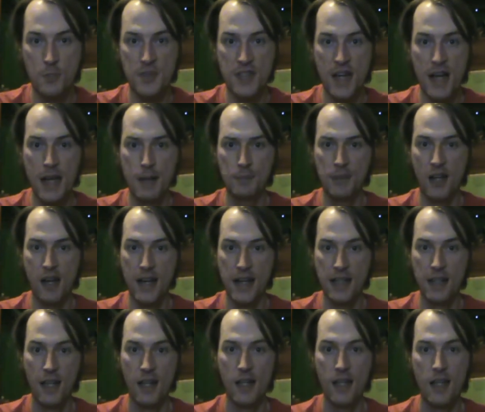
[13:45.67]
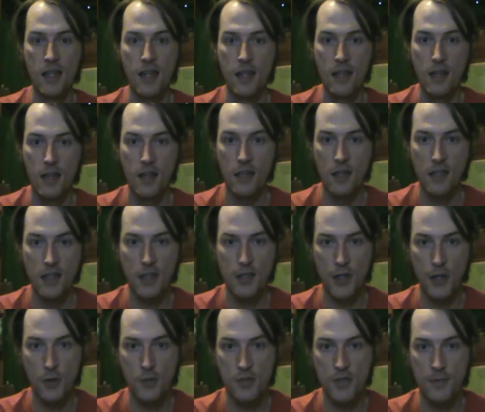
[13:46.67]
timeline.
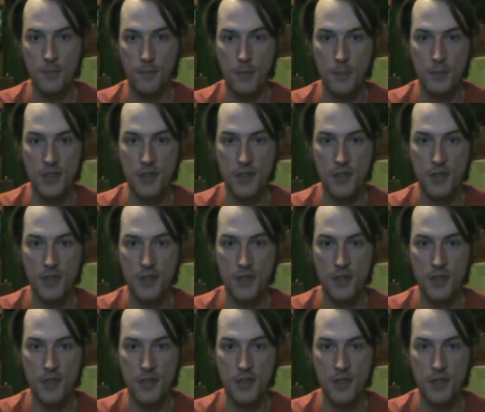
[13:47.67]
From